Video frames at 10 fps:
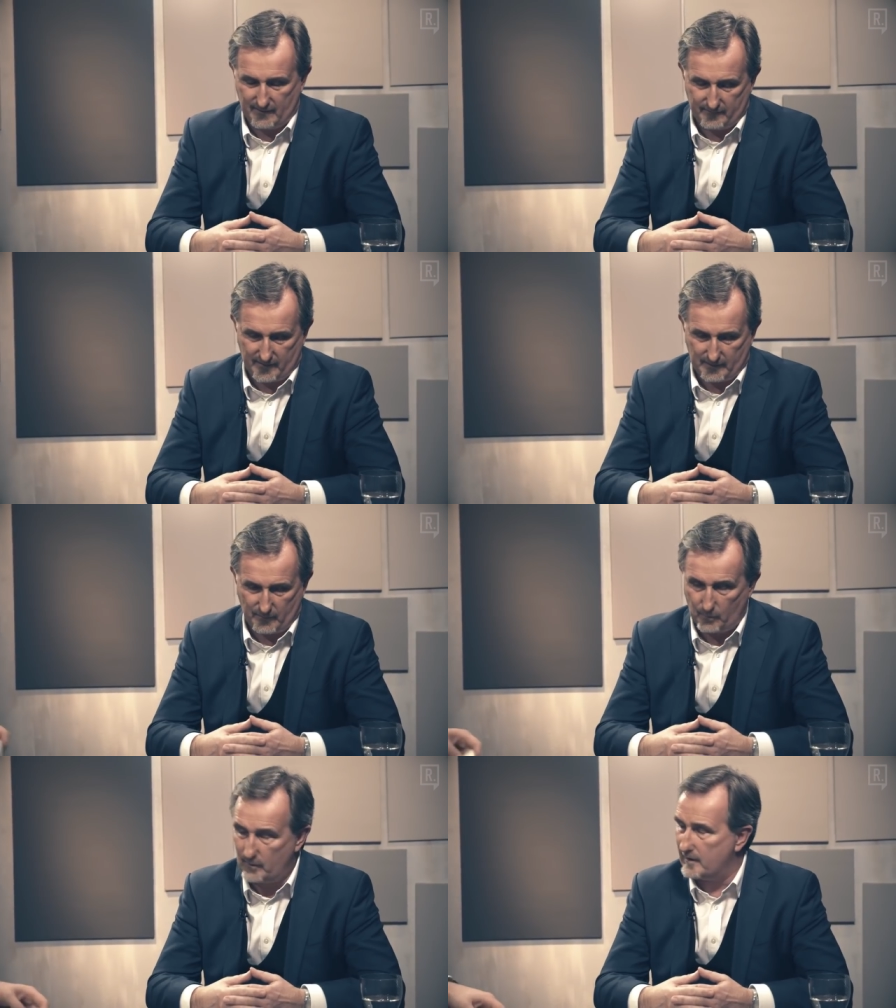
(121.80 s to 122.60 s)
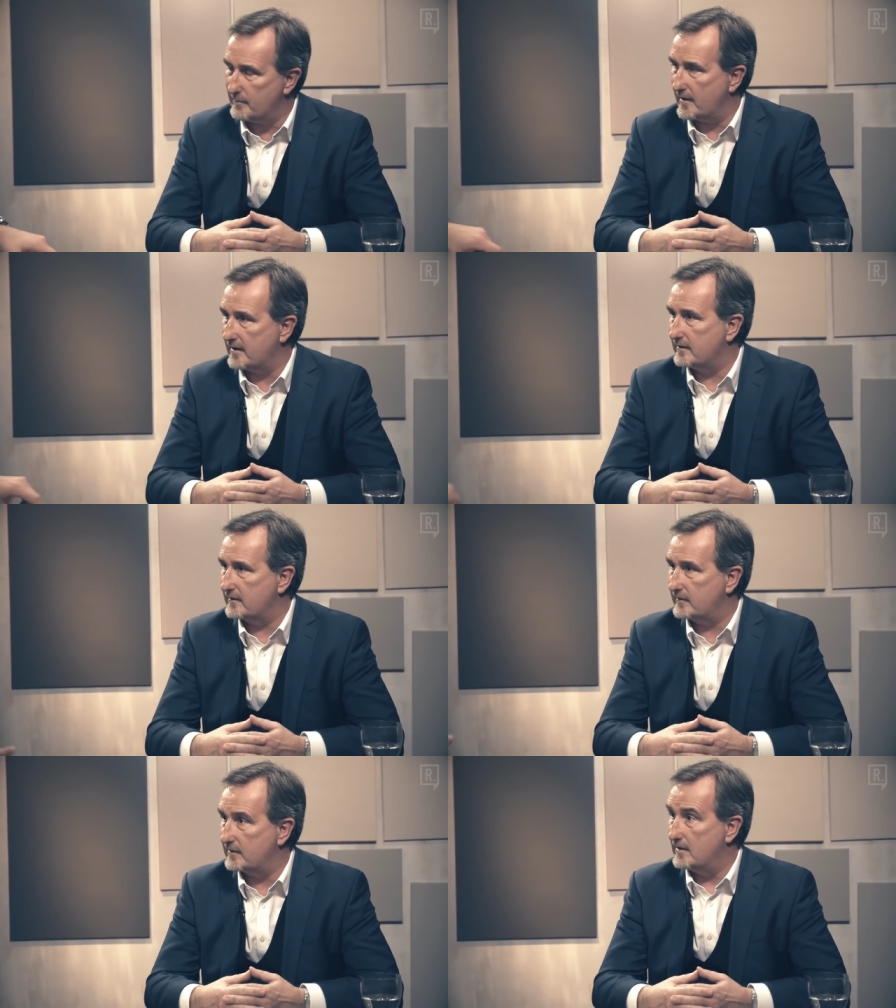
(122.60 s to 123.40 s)
environment where
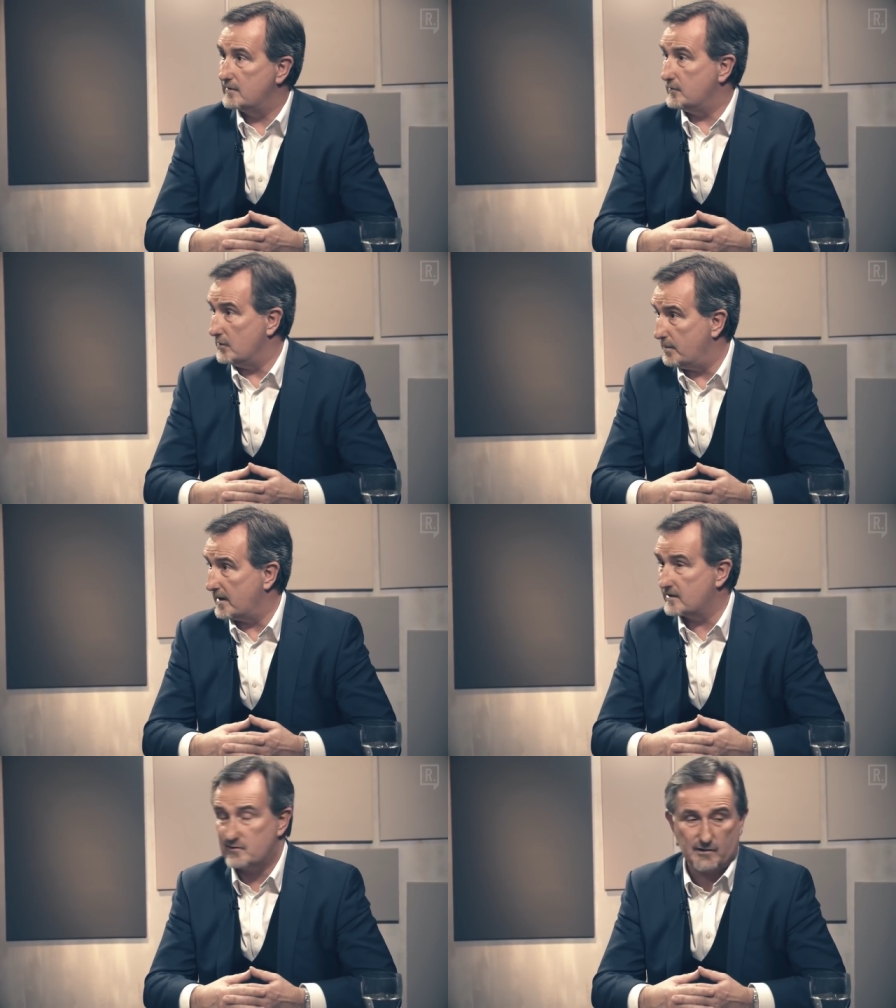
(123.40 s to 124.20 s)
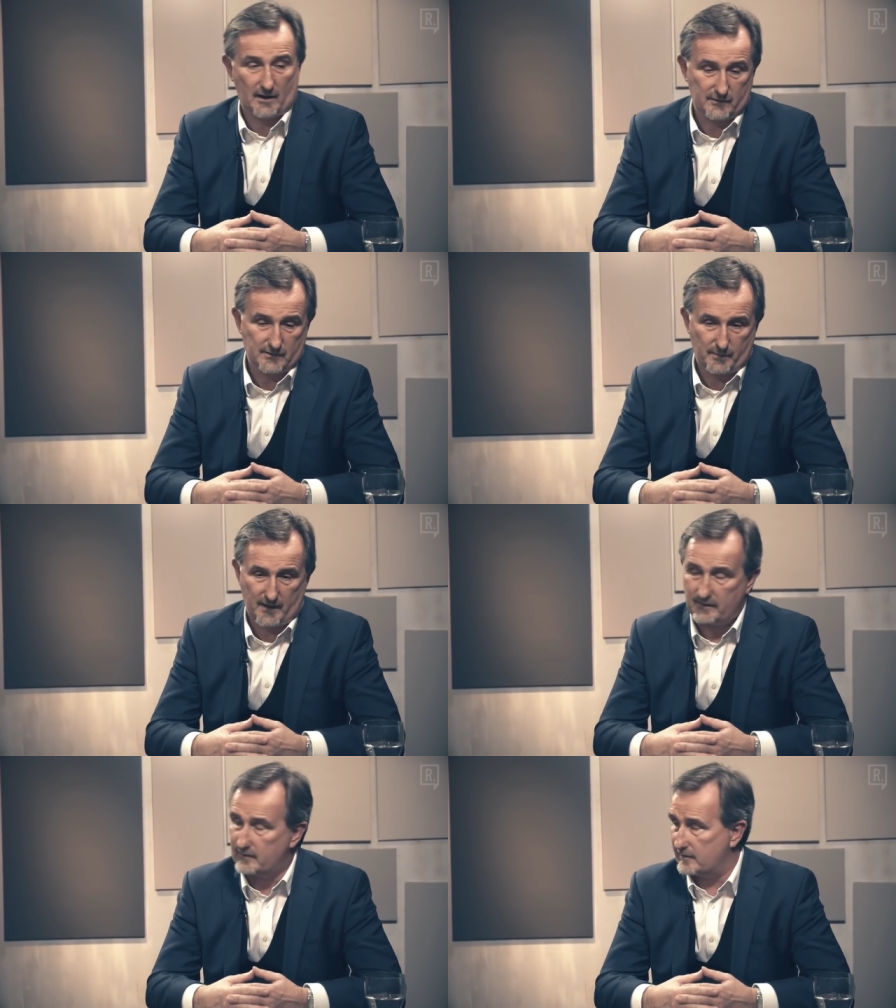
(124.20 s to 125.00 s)
banks, new banks, challenger
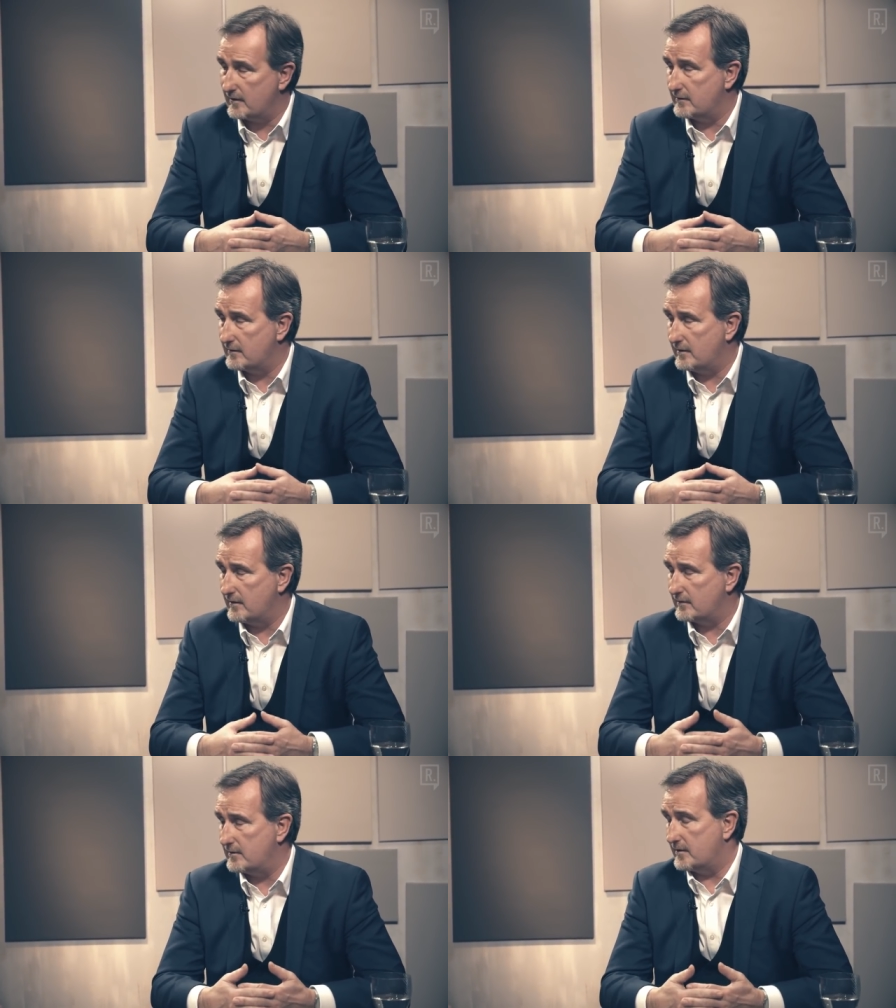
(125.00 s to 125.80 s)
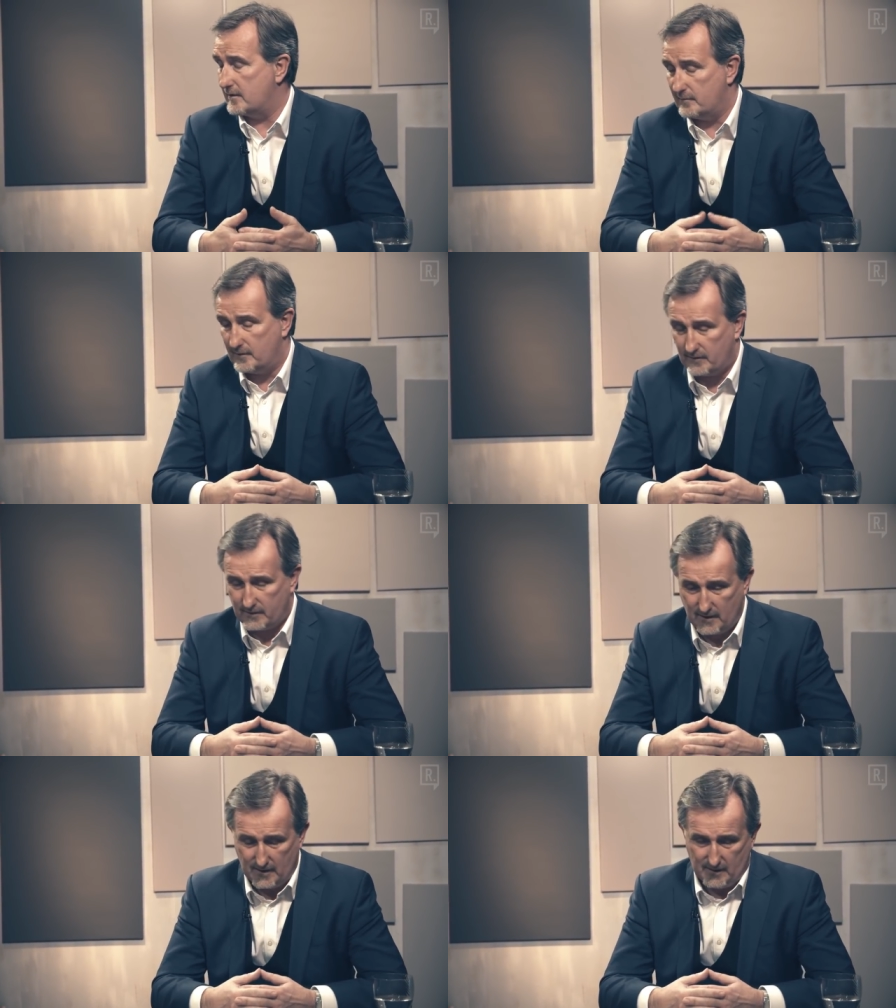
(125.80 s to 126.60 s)
banks are coming on board,